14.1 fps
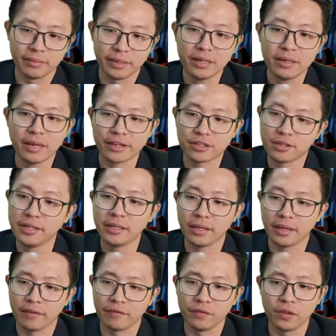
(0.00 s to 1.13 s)
Yeah, actually they
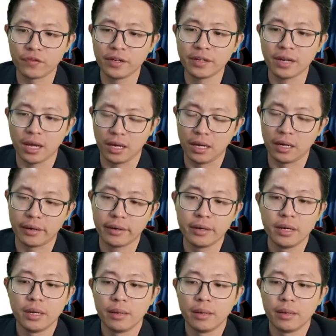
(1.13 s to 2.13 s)
have different R,